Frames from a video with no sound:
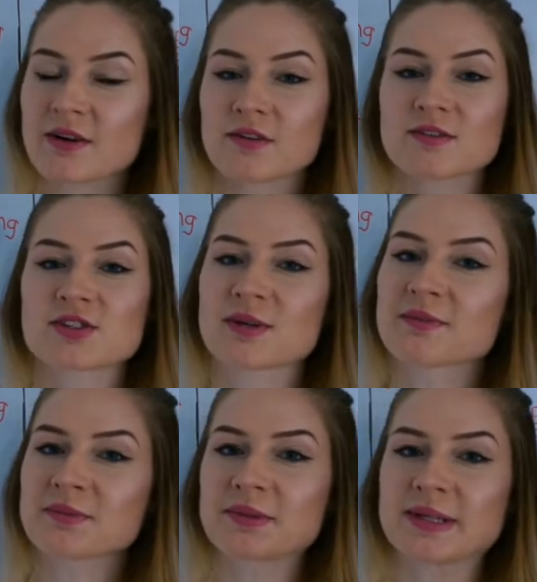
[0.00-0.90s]
of
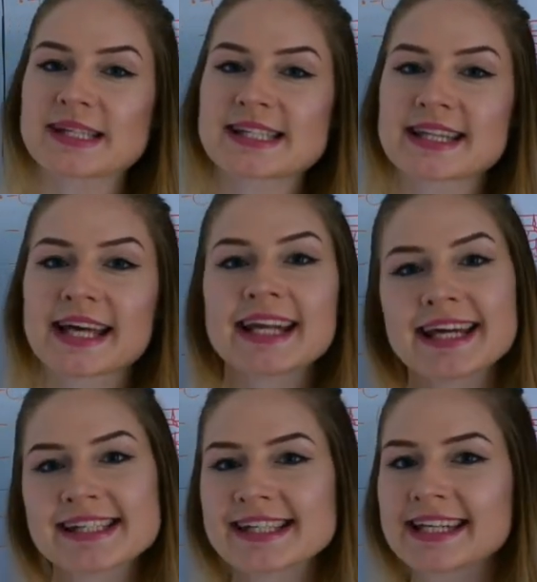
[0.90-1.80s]
German words that
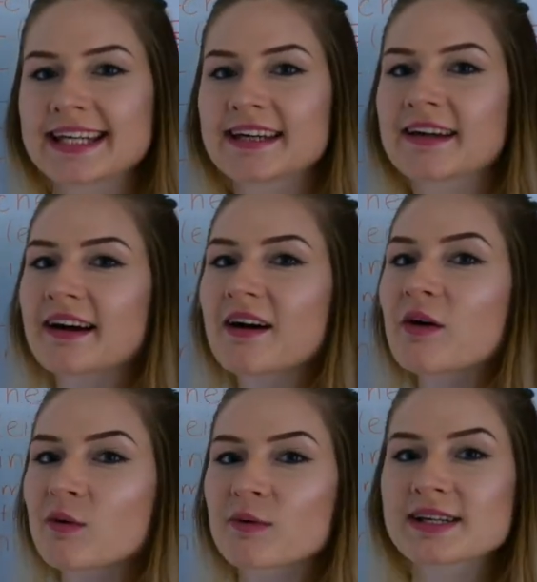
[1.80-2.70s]
end in E are
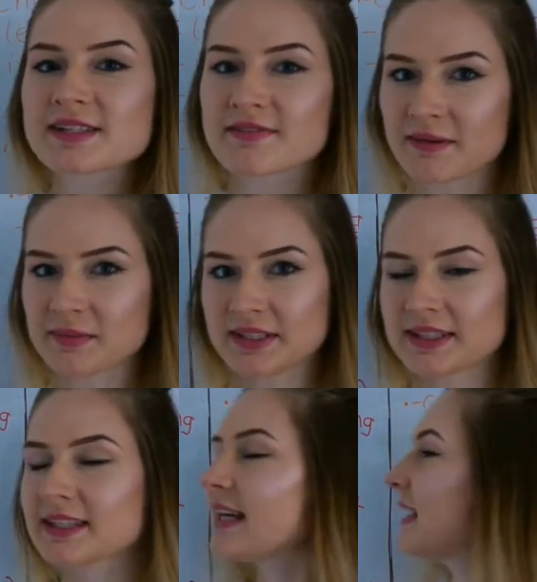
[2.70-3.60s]
always feminine.